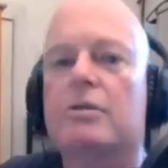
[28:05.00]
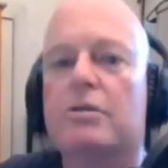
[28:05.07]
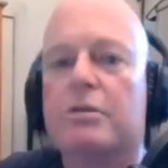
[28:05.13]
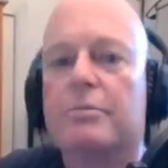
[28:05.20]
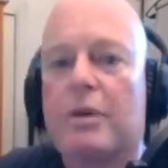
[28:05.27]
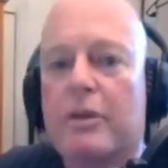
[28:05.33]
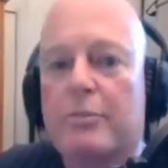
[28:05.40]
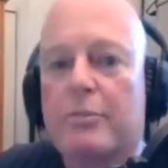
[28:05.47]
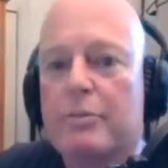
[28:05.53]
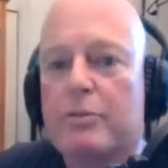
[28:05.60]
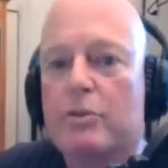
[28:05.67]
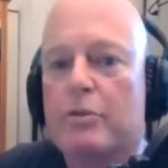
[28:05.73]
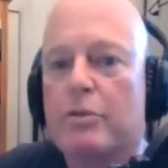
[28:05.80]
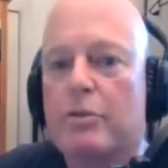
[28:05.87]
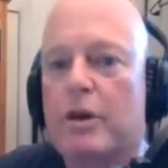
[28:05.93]
some other
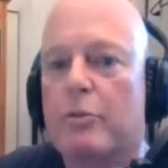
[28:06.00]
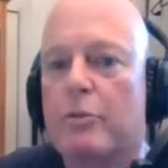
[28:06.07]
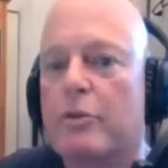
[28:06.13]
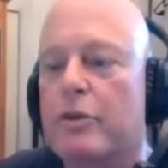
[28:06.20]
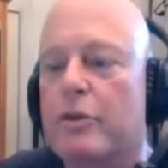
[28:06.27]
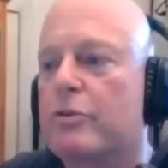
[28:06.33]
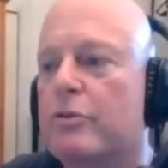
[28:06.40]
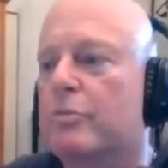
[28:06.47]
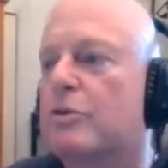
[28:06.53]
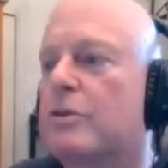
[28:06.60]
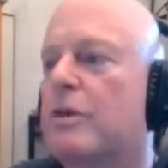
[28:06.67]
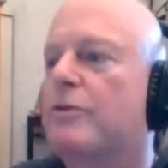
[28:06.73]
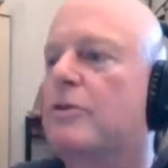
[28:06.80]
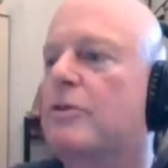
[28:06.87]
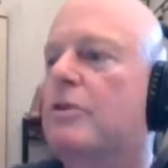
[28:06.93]
people who helped me through some
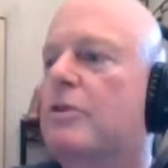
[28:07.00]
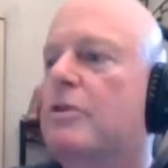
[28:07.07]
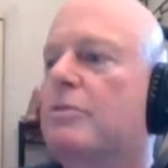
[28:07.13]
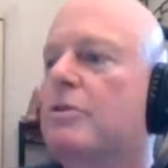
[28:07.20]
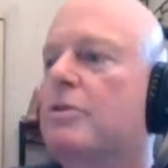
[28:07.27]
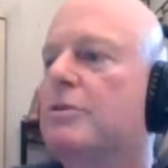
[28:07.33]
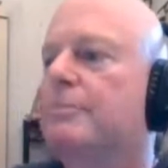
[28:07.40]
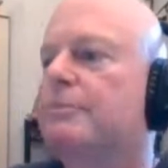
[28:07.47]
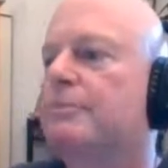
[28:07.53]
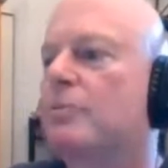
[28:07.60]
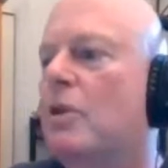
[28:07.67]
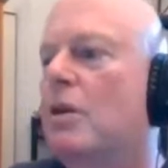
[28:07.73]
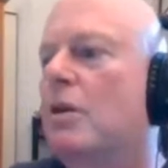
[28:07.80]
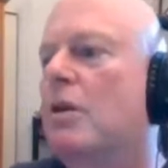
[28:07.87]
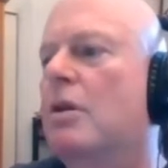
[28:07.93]
tough times.
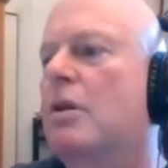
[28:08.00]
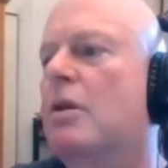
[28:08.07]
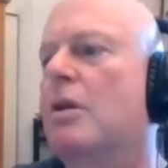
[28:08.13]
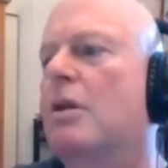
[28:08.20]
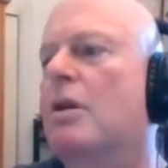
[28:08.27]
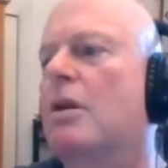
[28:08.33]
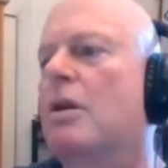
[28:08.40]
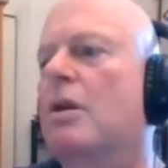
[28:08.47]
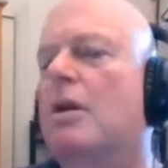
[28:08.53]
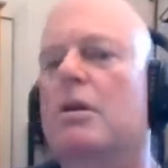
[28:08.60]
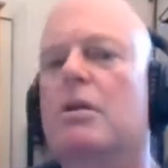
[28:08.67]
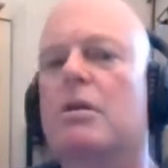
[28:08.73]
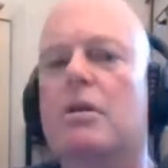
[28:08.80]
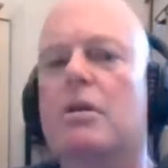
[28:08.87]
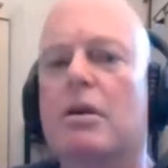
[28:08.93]

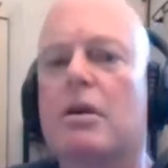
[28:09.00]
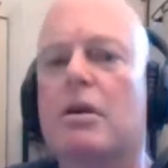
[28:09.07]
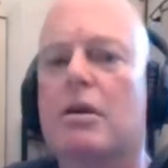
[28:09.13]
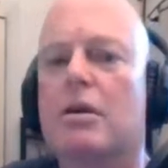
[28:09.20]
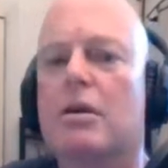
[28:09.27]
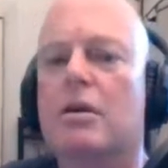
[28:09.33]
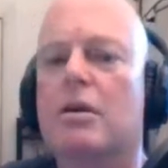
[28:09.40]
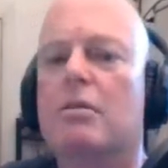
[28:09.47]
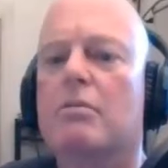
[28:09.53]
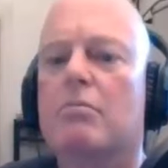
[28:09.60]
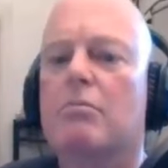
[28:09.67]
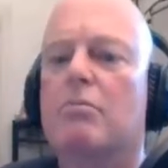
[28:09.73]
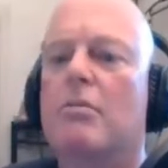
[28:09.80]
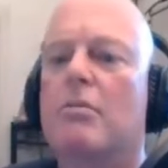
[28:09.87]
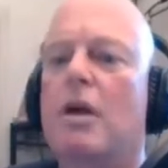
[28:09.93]
And
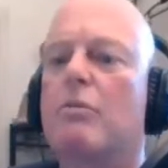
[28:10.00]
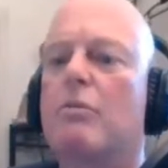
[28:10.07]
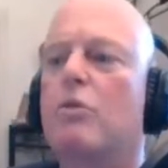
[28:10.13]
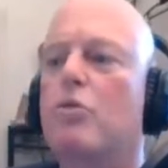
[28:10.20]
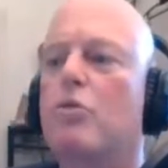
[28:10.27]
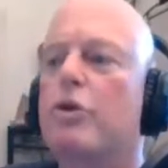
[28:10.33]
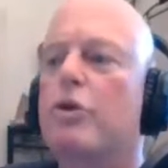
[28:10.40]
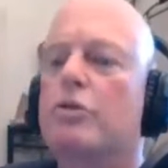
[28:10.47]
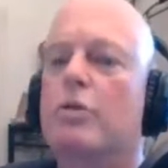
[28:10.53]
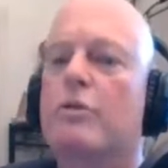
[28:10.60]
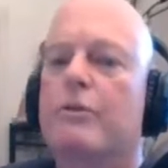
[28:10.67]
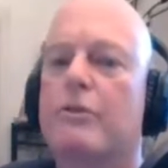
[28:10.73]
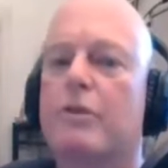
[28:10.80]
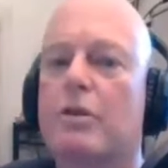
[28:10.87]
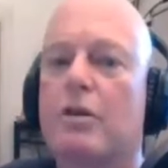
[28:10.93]
they were worse
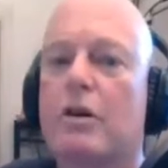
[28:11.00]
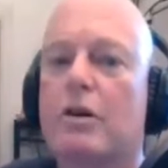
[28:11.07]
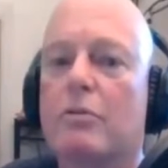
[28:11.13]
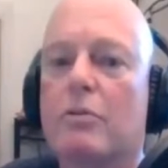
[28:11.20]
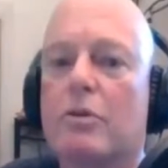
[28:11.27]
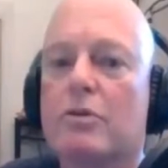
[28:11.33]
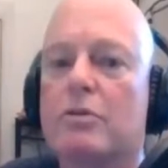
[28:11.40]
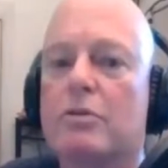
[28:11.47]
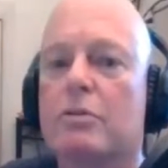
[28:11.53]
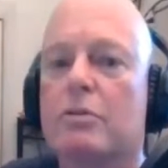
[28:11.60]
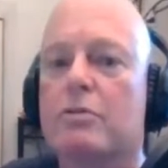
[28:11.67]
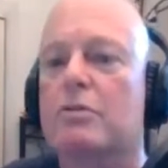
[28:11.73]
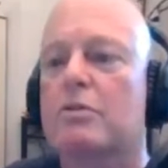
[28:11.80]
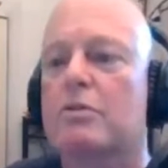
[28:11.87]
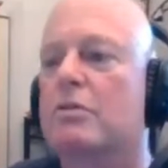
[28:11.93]
off than I was,
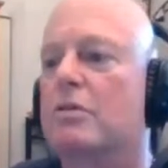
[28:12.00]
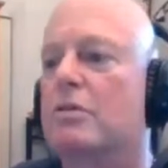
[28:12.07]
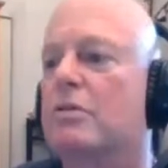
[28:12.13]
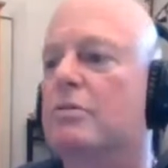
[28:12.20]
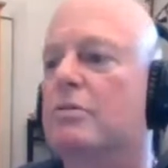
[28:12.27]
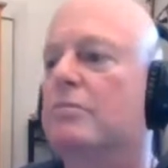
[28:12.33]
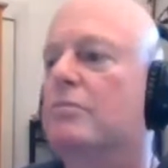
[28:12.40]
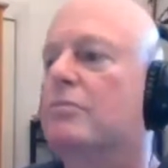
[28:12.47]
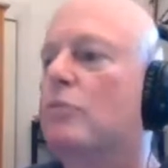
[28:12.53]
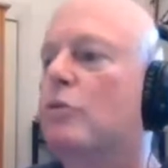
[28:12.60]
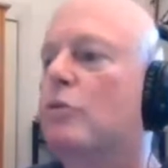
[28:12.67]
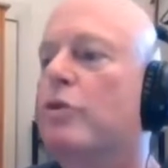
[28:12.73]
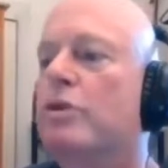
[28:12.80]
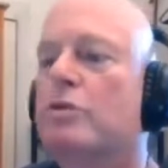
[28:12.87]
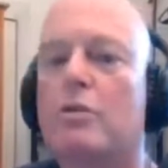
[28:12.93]
which was the
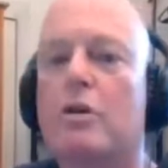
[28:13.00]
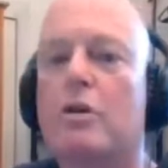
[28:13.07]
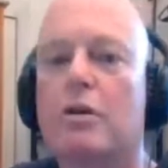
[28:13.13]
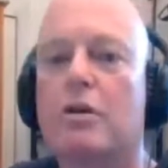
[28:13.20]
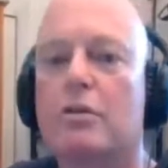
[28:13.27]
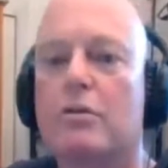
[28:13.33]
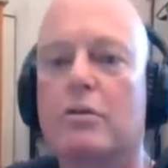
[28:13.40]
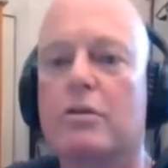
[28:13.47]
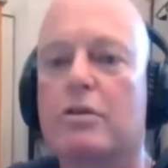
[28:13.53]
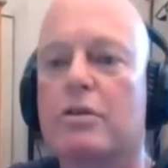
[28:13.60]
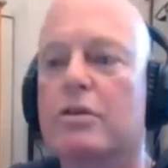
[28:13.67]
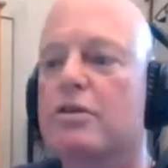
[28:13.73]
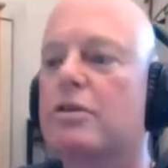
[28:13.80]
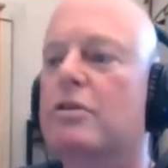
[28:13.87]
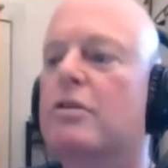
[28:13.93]
reason why I called it
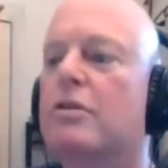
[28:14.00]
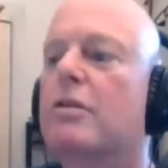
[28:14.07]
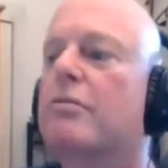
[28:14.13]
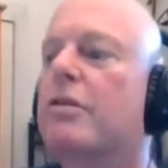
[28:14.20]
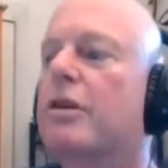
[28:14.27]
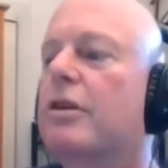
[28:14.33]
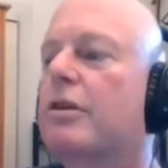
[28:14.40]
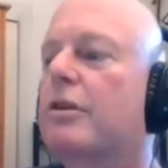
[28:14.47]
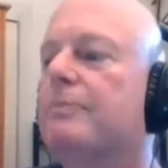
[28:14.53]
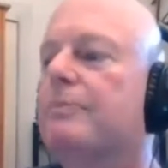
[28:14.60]
Isn't It Ironic?